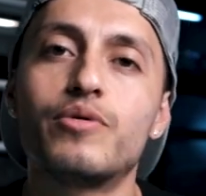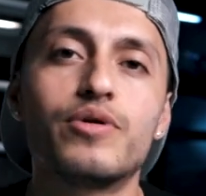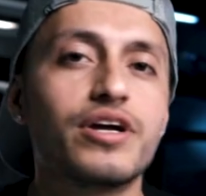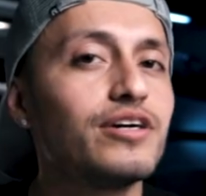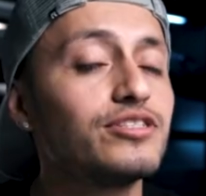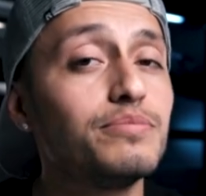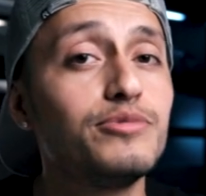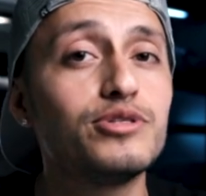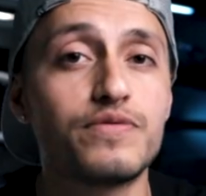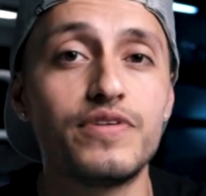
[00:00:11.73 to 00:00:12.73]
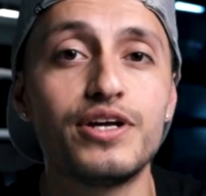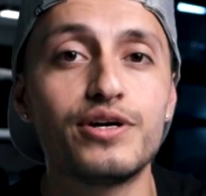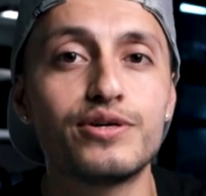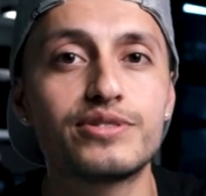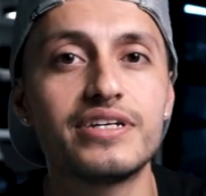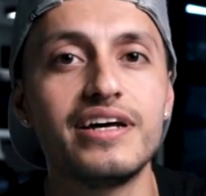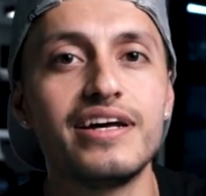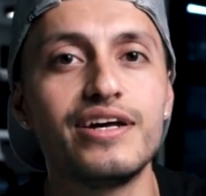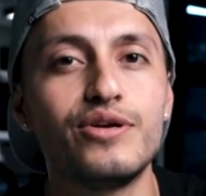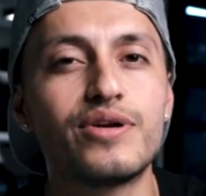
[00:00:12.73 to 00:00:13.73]
But when it comes to music videos,
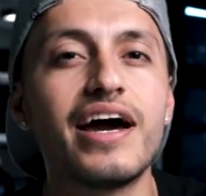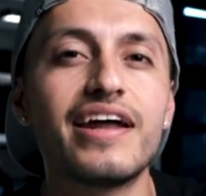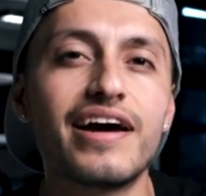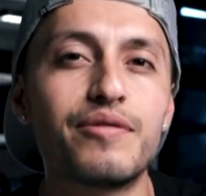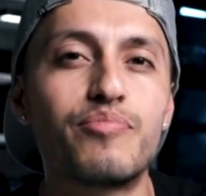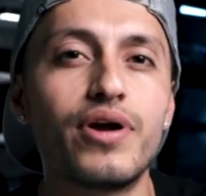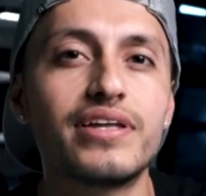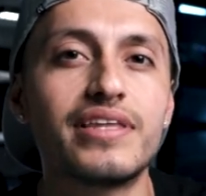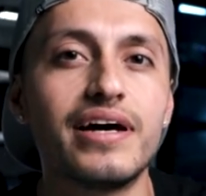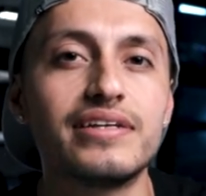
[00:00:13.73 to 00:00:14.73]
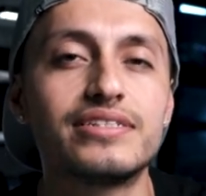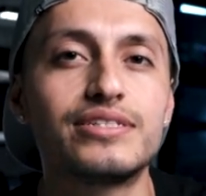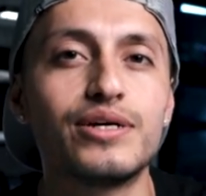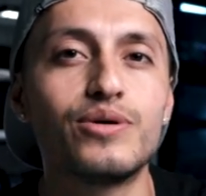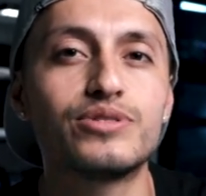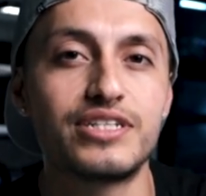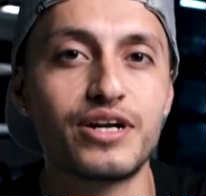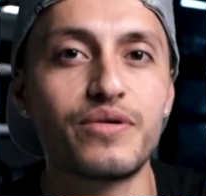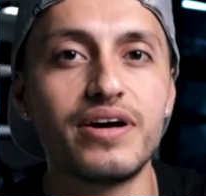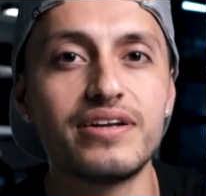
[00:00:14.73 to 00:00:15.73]
you kind of got to break that. So
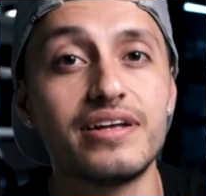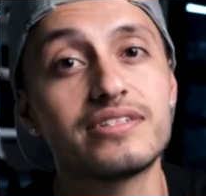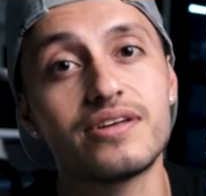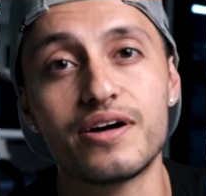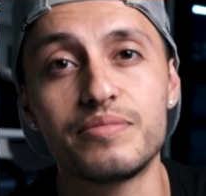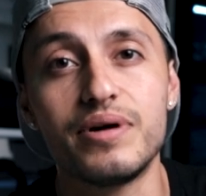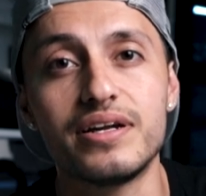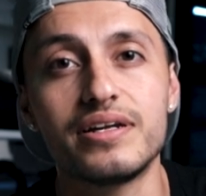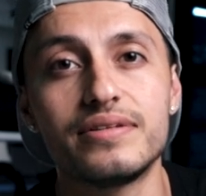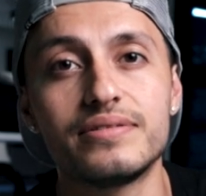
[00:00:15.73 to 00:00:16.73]
stick around and let's talk about it.